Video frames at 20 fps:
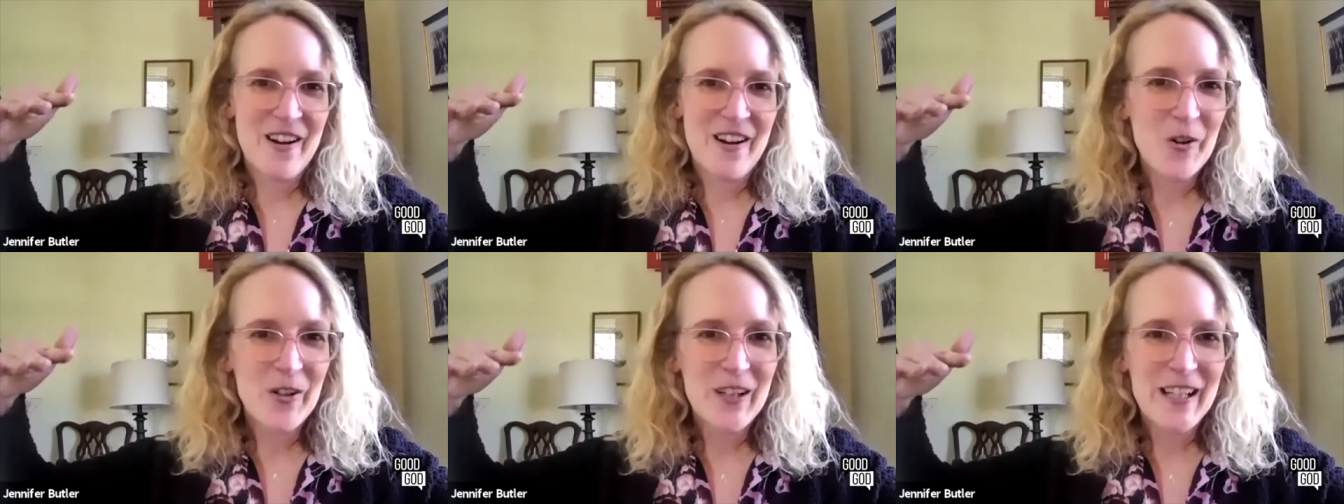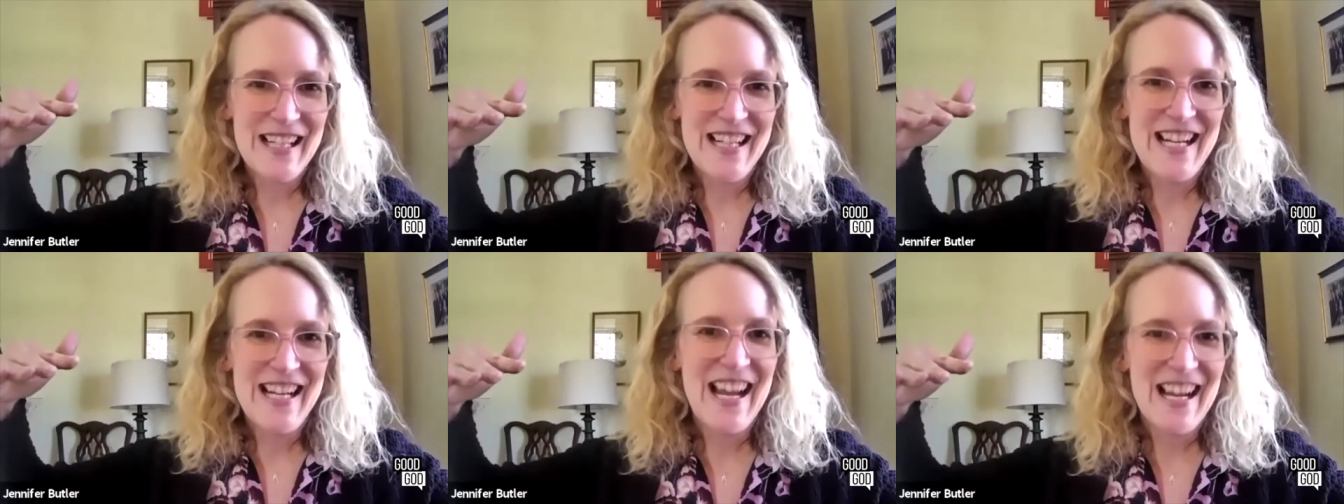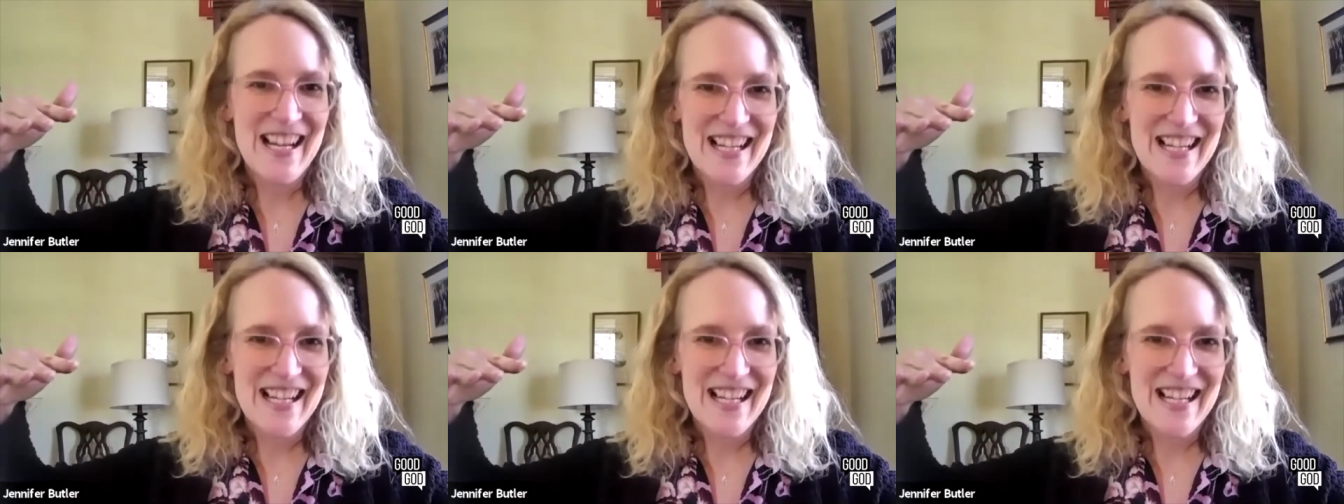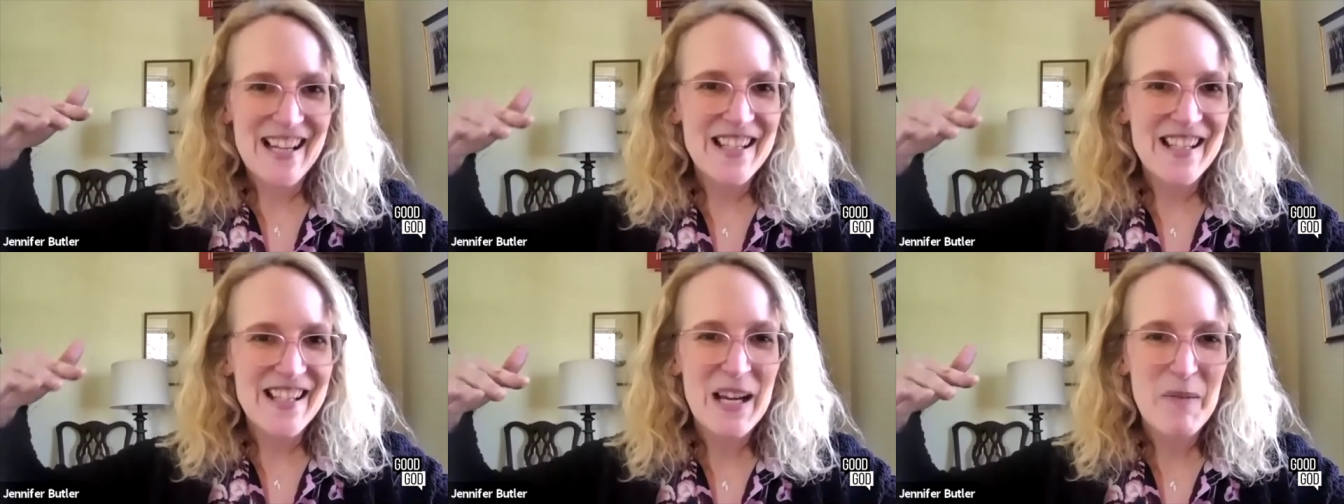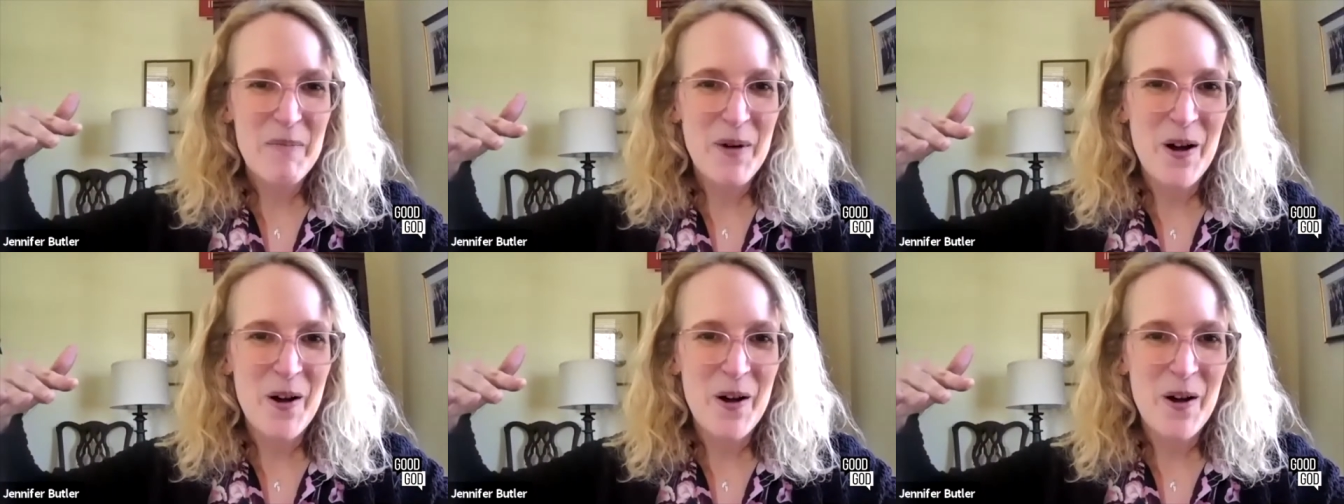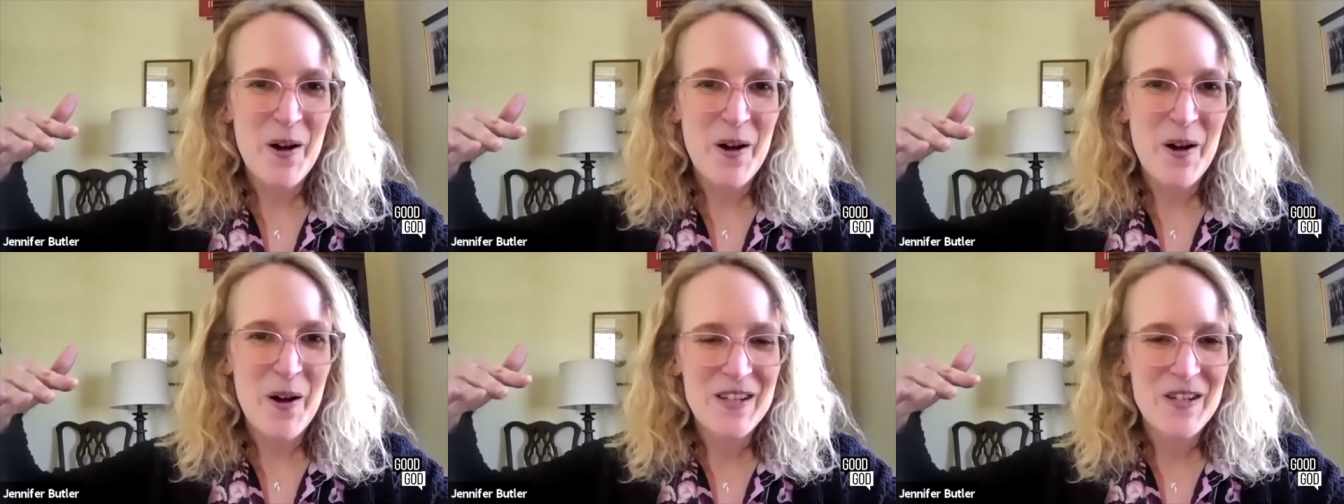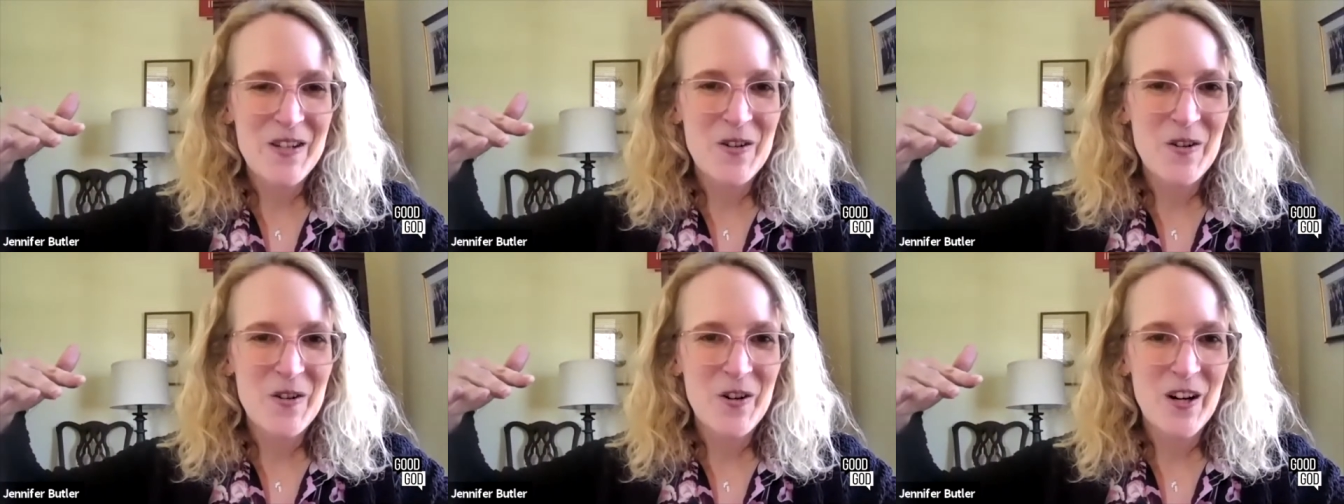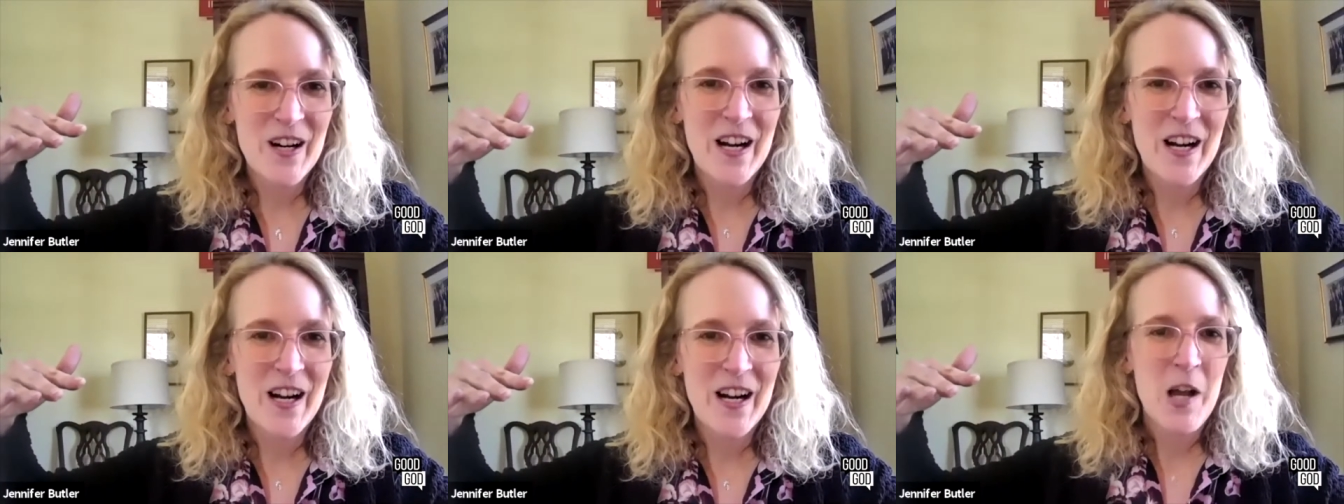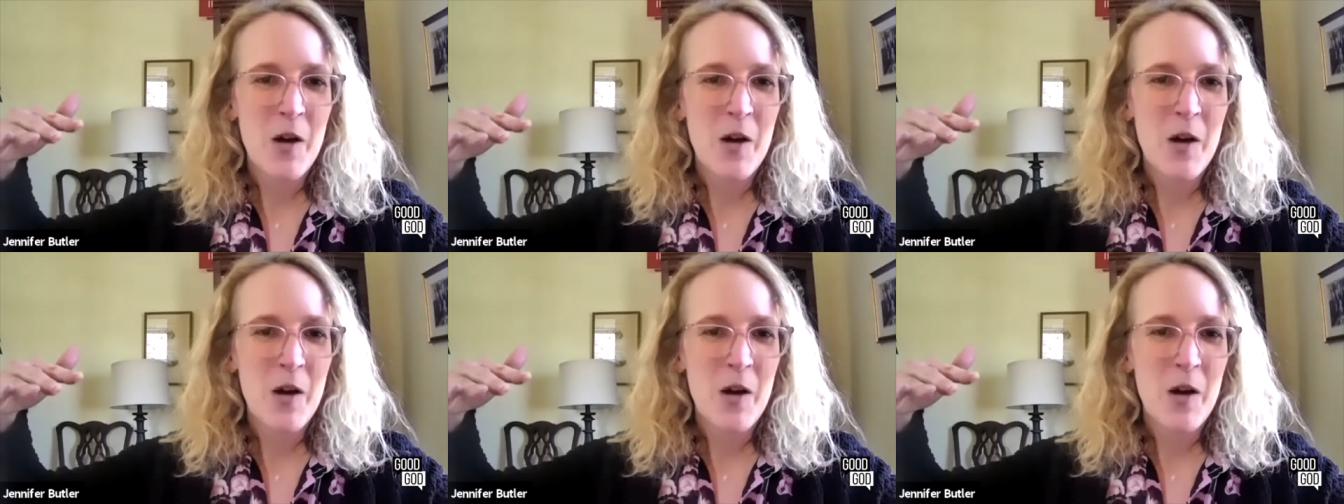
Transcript: holy texts outside Paul Ryan's door.